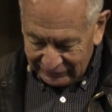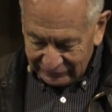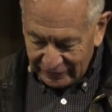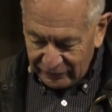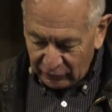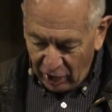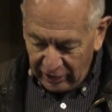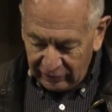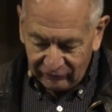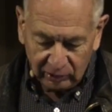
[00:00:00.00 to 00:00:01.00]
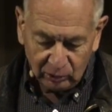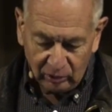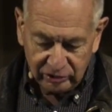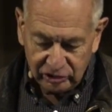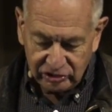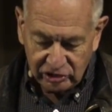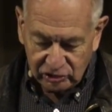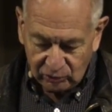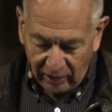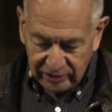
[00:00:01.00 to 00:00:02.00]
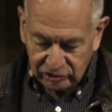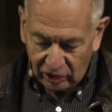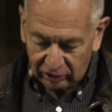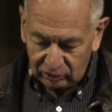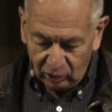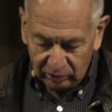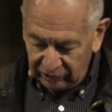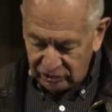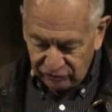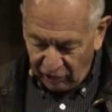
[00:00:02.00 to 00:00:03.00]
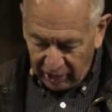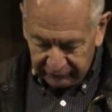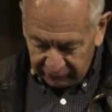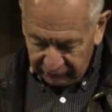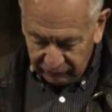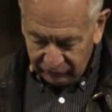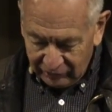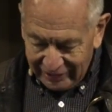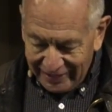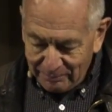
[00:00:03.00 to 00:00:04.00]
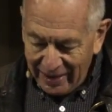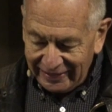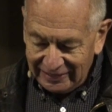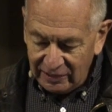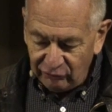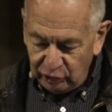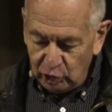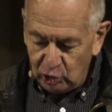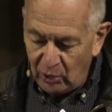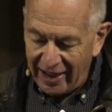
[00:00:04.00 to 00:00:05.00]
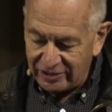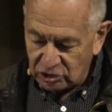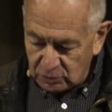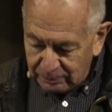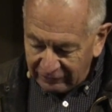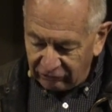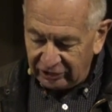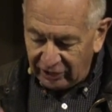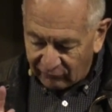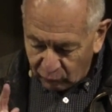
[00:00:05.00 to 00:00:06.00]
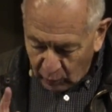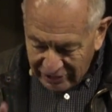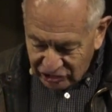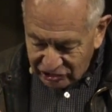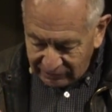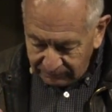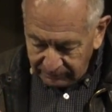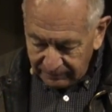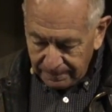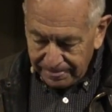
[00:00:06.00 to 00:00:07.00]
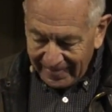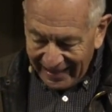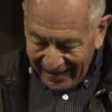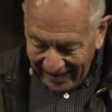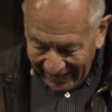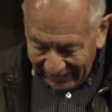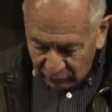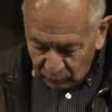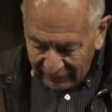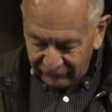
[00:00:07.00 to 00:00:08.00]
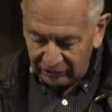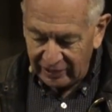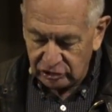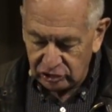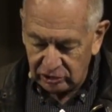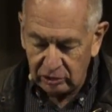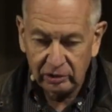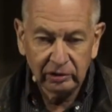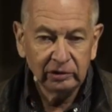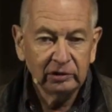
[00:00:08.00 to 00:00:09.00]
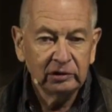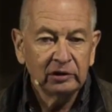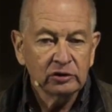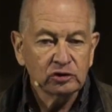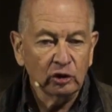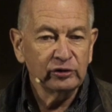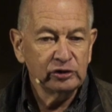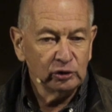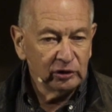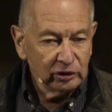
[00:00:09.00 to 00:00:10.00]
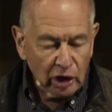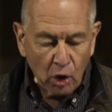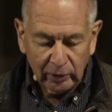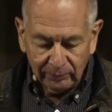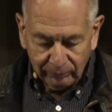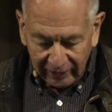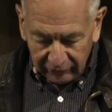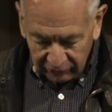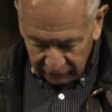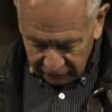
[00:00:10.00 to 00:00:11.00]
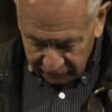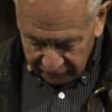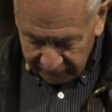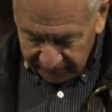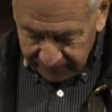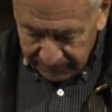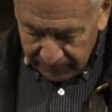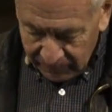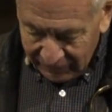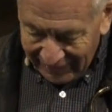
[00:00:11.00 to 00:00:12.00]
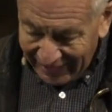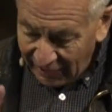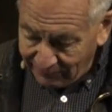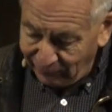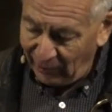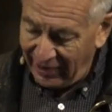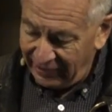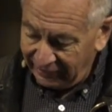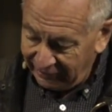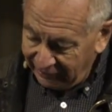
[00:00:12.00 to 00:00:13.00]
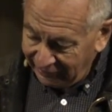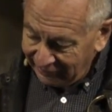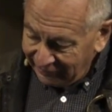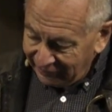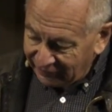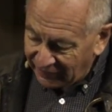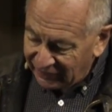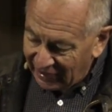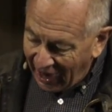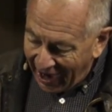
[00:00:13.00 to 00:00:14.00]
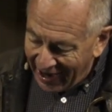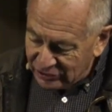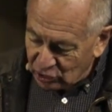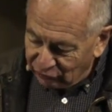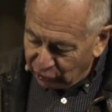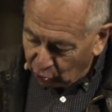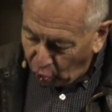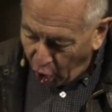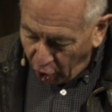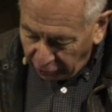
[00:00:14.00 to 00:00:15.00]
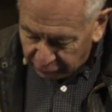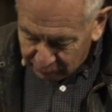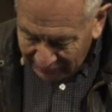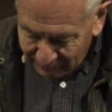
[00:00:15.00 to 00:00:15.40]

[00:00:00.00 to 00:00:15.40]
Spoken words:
that the God of our Lord Jesus Christ, our glorious Father, may give you a spirit of wisdom and revelation so that you can know him better. And I pray that the eyes of your heart may